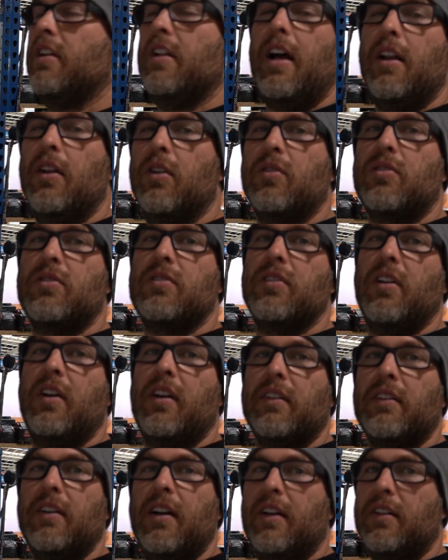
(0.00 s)
That looks
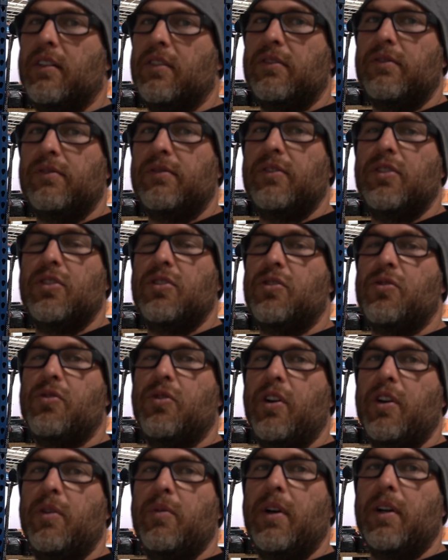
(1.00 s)
like I
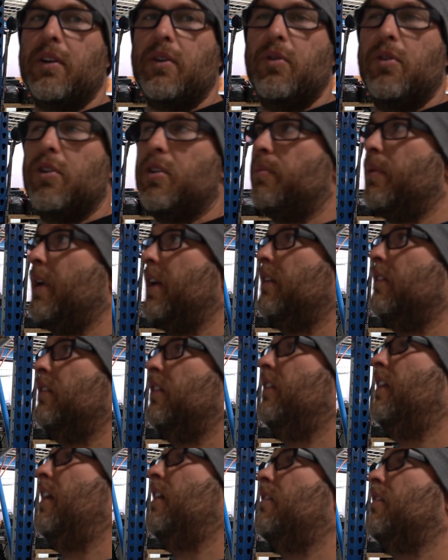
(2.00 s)
destroyed 1/4 panel
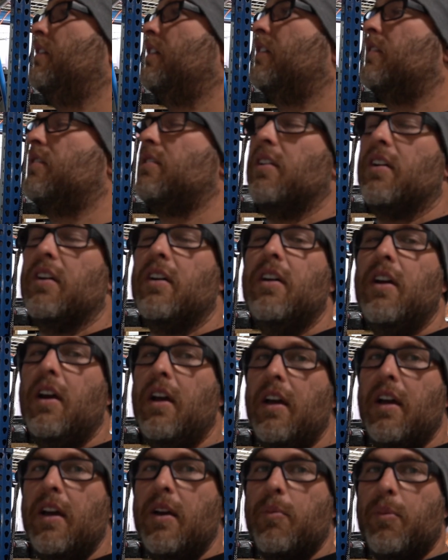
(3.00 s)
on that thing, so
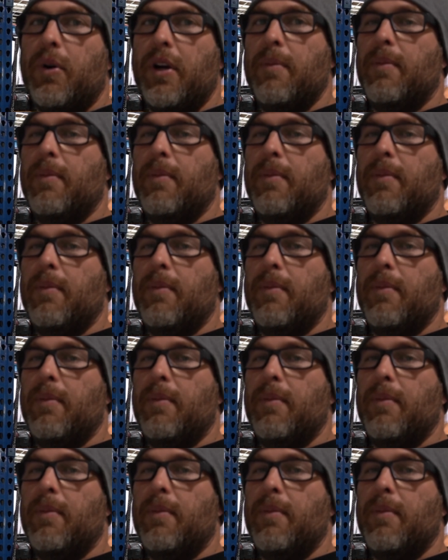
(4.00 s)
pretty